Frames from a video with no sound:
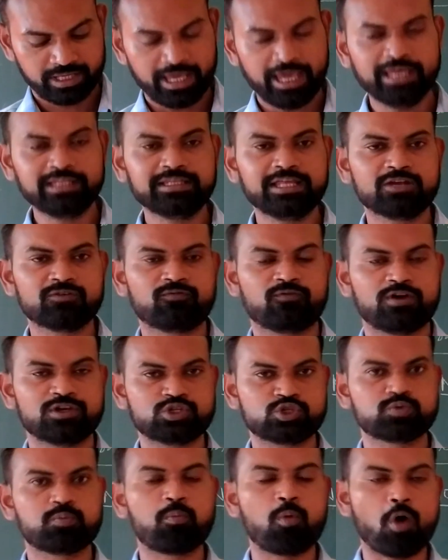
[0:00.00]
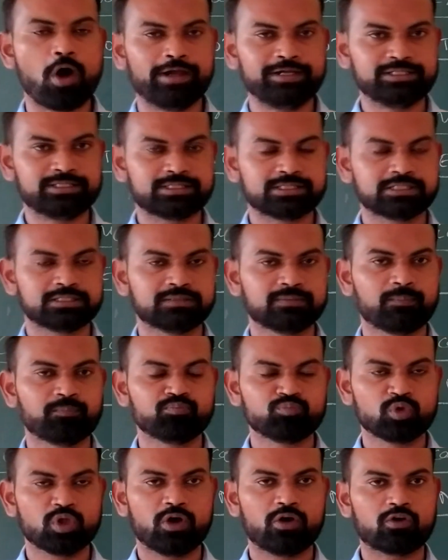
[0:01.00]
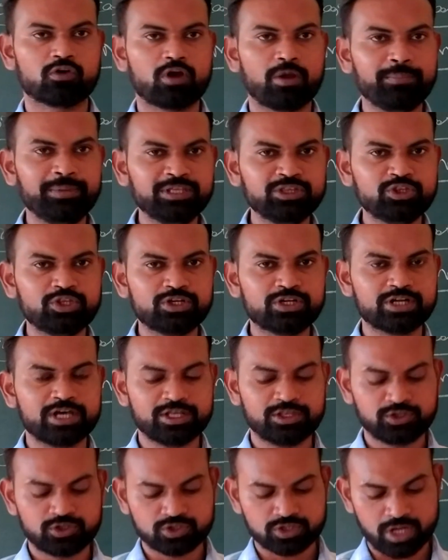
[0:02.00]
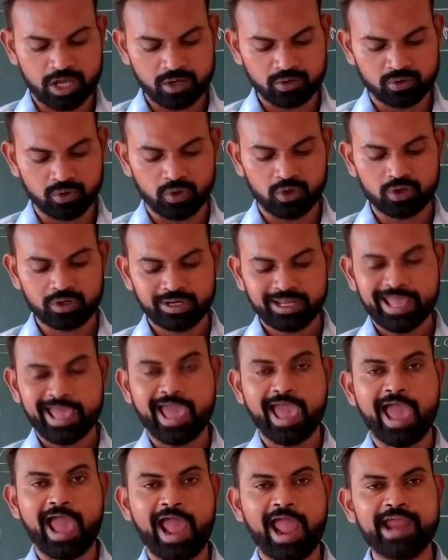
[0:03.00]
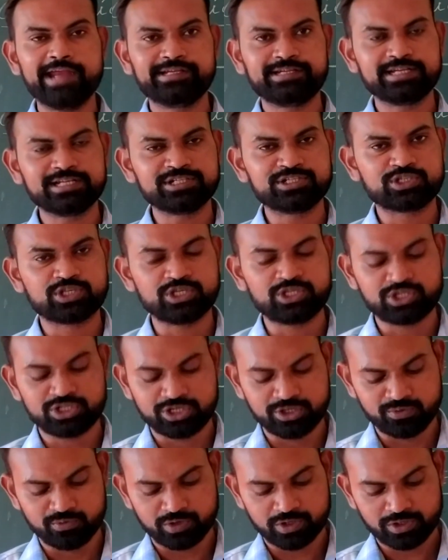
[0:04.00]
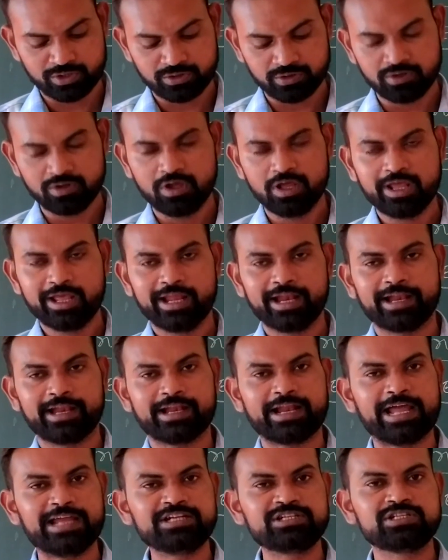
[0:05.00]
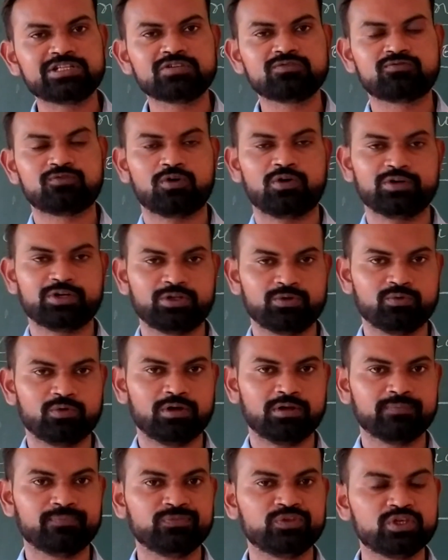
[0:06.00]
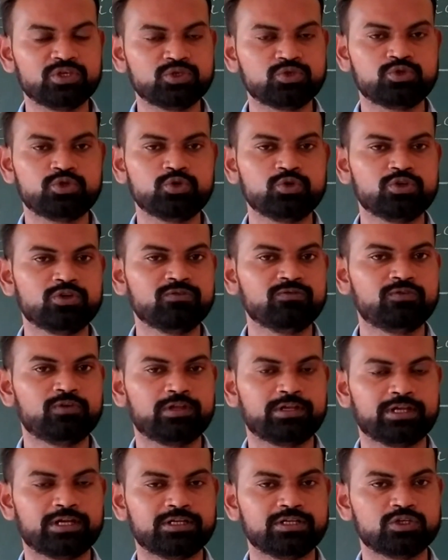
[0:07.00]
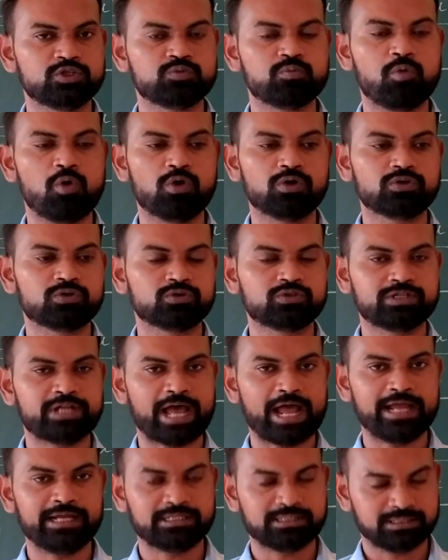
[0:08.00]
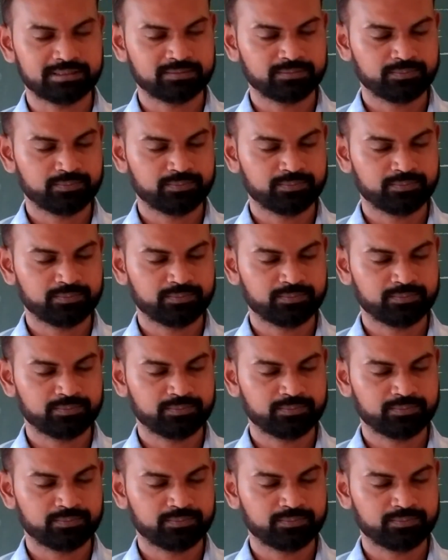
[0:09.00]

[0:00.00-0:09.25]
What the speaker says: In the first point, Rabindranath Tagore 1861 to 1941. This during period is born to died.